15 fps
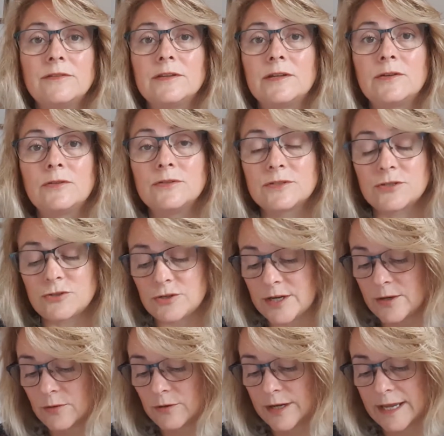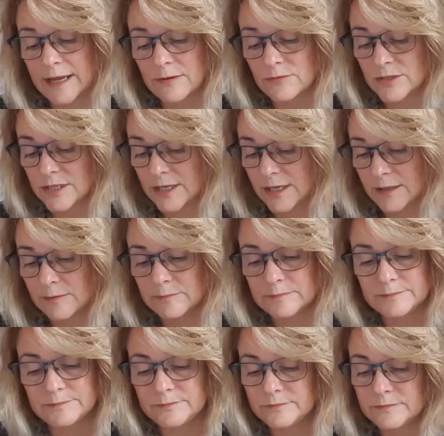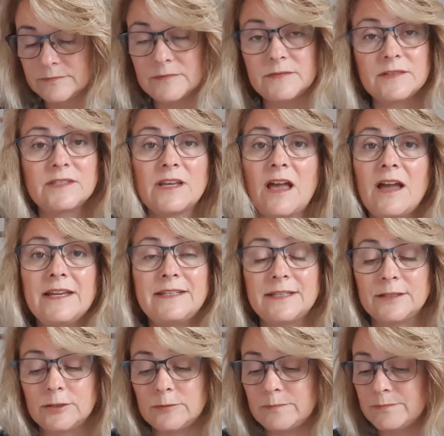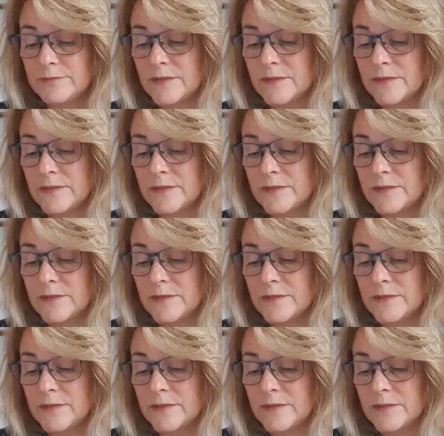than concentrate on counting. It's ideal.